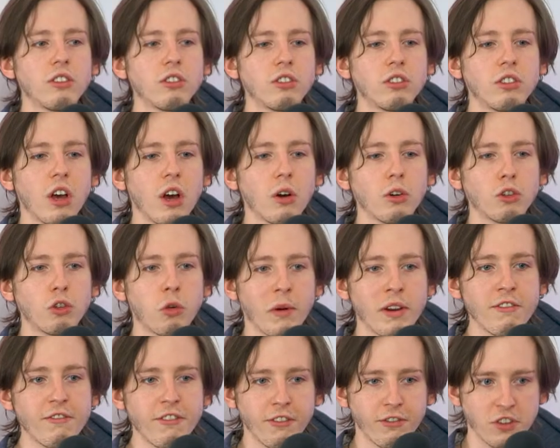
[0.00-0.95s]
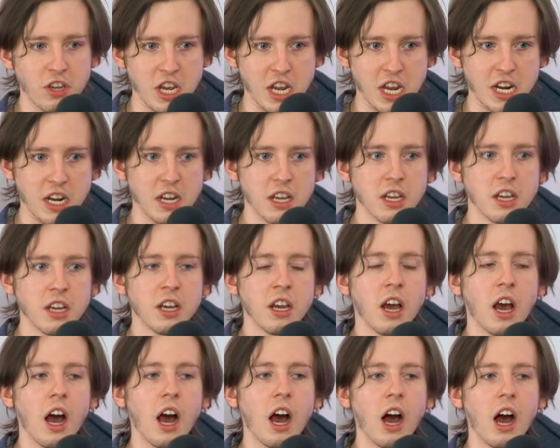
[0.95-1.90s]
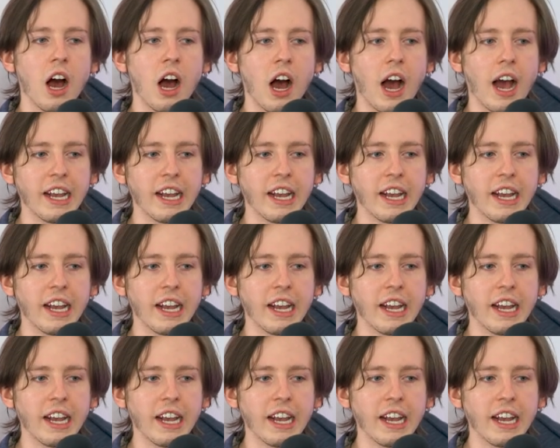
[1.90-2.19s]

so 2015, uh,